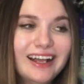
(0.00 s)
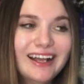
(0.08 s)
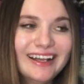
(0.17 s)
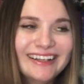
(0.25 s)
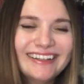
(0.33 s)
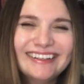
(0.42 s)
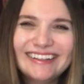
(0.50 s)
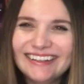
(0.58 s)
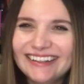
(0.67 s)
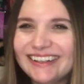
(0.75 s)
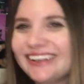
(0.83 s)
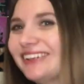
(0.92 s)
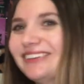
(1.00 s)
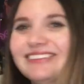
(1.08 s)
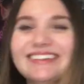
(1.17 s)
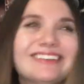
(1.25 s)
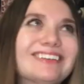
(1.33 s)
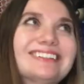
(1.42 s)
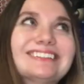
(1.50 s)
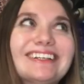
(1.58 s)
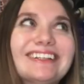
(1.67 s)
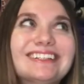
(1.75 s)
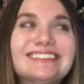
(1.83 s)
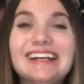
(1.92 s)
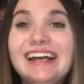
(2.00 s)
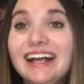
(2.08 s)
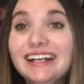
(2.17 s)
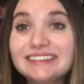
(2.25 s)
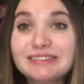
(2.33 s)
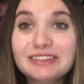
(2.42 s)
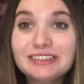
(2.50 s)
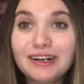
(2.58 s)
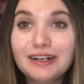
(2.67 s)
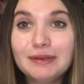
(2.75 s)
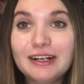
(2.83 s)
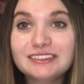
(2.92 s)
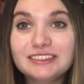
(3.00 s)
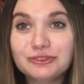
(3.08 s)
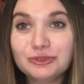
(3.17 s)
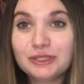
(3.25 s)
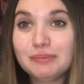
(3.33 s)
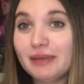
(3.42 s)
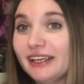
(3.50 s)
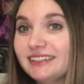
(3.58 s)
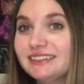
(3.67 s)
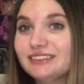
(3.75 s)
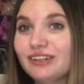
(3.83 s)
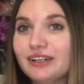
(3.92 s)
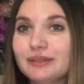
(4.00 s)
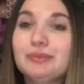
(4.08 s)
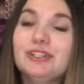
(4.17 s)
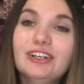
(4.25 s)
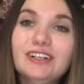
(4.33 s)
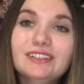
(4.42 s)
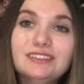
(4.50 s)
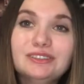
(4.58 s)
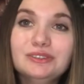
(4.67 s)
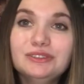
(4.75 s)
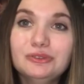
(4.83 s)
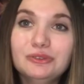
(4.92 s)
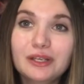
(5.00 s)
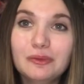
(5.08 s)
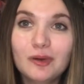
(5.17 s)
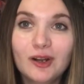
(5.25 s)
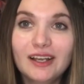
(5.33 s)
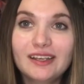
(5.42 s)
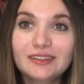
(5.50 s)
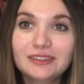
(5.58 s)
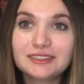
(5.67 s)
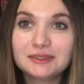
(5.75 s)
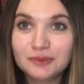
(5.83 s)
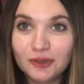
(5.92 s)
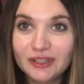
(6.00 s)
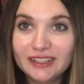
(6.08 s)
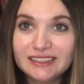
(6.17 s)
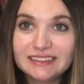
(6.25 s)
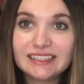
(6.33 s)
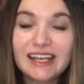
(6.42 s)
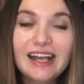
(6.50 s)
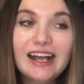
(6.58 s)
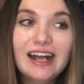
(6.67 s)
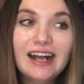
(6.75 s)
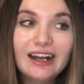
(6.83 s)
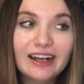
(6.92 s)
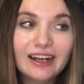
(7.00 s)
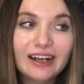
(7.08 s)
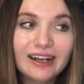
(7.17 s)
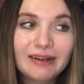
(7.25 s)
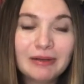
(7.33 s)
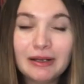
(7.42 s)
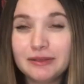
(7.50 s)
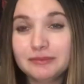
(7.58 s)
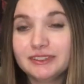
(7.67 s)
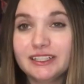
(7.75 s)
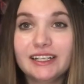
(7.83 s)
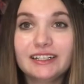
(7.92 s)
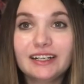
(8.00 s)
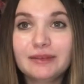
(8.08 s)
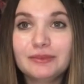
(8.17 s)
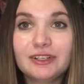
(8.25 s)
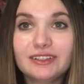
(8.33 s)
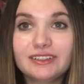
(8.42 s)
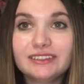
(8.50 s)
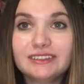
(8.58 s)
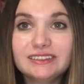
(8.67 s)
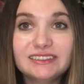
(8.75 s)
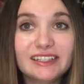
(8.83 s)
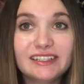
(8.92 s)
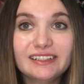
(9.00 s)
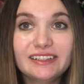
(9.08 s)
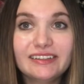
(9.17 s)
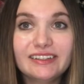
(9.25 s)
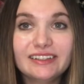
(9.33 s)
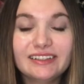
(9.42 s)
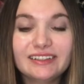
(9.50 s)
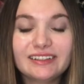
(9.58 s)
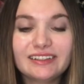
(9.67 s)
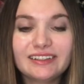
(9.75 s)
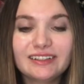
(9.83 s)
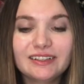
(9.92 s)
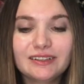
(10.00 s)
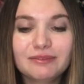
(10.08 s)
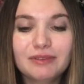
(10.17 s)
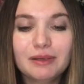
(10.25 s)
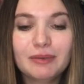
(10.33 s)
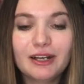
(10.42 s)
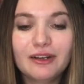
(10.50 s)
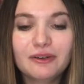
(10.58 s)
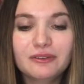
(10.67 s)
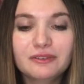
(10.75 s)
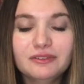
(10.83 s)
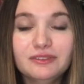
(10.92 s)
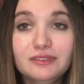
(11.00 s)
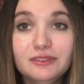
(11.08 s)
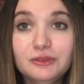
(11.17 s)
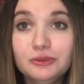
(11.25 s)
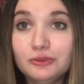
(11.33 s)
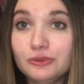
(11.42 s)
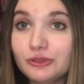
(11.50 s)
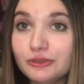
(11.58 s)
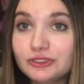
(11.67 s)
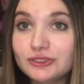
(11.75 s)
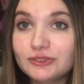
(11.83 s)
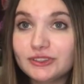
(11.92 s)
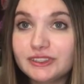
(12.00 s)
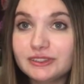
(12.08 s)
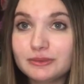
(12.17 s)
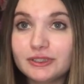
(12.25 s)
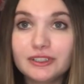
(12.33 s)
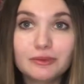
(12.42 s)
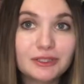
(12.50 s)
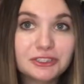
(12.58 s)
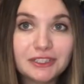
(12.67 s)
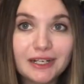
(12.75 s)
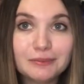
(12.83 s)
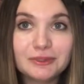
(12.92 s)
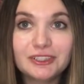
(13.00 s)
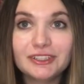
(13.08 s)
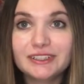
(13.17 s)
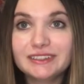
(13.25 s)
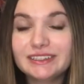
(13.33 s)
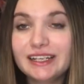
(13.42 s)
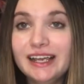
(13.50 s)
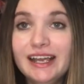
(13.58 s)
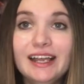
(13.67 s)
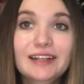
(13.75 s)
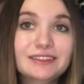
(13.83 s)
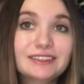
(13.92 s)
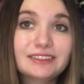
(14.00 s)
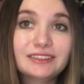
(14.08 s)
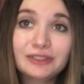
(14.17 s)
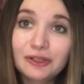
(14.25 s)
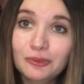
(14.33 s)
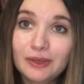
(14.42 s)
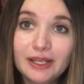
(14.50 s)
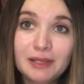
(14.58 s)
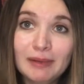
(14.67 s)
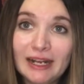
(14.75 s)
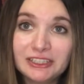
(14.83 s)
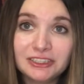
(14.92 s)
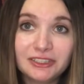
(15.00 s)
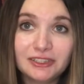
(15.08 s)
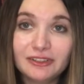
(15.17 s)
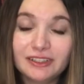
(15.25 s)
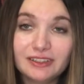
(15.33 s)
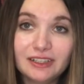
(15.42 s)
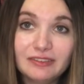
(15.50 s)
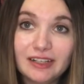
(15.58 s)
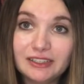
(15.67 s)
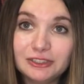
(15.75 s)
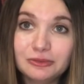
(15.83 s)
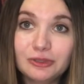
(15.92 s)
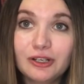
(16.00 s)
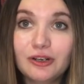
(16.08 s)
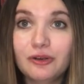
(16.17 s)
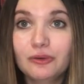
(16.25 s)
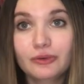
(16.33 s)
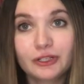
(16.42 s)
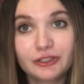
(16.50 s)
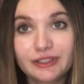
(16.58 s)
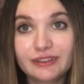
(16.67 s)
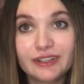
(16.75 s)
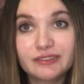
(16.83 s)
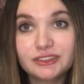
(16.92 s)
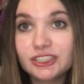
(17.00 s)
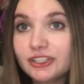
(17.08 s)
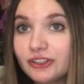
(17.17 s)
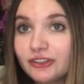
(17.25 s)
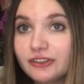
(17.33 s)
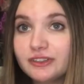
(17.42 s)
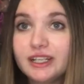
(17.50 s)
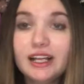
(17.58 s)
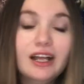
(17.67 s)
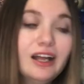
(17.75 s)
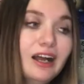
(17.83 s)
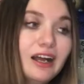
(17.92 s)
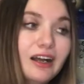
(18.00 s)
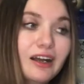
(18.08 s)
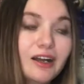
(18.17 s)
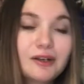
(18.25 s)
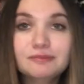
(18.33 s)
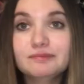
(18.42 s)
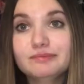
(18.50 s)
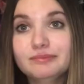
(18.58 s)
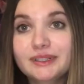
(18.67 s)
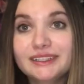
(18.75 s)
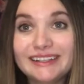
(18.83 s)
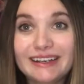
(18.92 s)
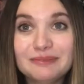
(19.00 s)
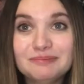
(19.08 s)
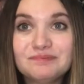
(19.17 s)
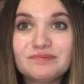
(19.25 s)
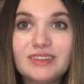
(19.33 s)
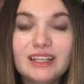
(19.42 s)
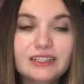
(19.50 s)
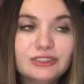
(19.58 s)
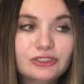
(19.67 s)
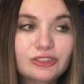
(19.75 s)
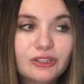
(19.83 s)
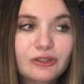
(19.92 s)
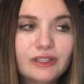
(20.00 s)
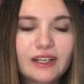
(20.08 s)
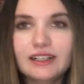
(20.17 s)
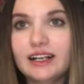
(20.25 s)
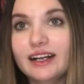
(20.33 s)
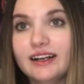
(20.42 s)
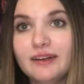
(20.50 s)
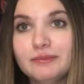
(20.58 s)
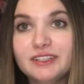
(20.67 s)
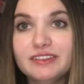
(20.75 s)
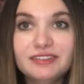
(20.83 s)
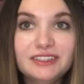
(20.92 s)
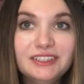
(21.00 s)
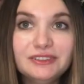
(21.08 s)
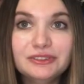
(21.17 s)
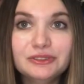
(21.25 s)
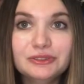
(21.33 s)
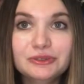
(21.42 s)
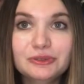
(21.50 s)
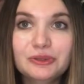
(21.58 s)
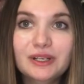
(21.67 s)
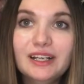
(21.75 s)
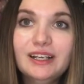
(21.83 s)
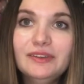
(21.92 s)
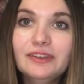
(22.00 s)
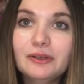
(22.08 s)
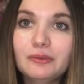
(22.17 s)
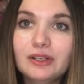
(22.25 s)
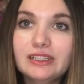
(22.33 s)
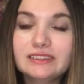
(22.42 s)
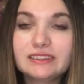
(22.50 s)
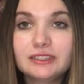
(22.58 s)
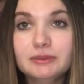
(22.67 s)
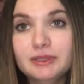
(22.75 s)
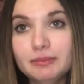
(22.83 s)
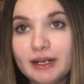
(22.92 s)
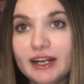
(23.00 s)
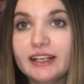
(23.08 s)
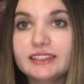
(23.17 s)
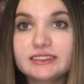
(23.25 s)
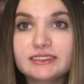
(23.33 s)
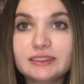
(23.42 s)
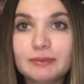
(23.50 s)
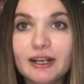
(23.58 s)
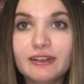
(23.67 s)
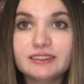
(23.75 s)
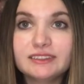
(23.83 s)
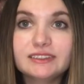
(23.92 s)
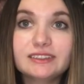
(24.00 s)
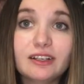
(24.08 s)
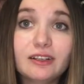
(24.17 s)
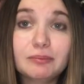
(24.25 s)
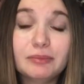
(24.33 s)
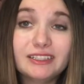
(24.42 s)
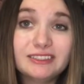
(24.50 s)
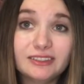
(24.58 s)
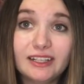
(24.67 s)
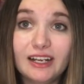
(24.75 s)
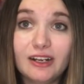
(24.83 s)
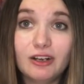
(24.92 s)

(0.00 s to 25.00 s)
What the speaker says: I don't really want to say this, some of the top houses really base on appearance who they want in their sororities. I'm not gonna say anything about who those sororities were, what chapters. And this is in no way bashing Greek life at UO or Greek life in general. But yeah. So yeah, definitely knew there was a little bit of bias at some houses on based on how